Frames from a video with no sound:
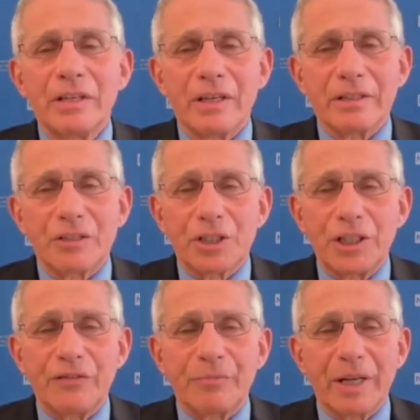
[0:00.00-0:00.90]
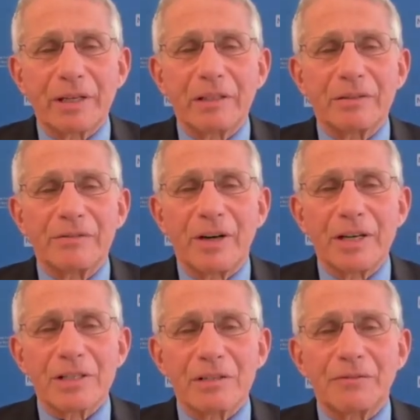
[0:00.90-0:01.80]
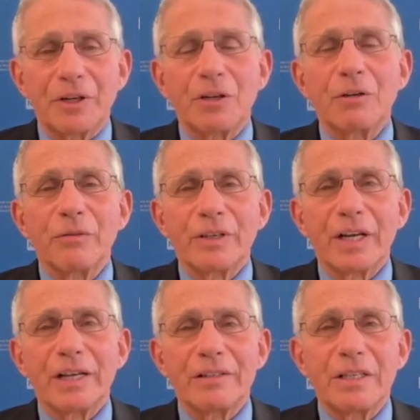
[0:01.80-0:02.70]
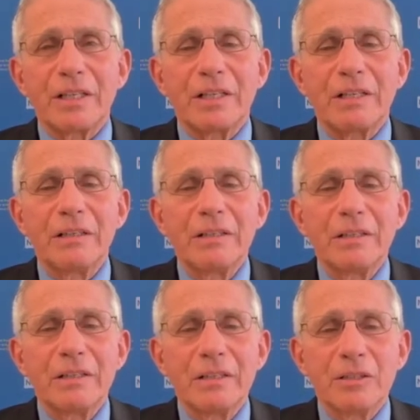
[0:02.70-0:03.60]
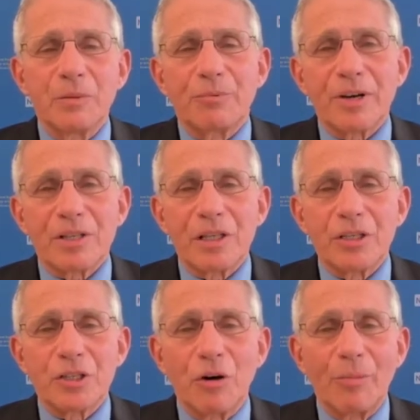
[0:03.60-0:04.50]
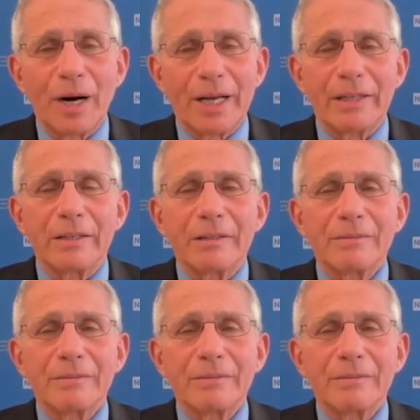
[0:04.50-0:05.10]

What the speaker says: and the chief medical advisor for COVID-19 to President Joe Biden.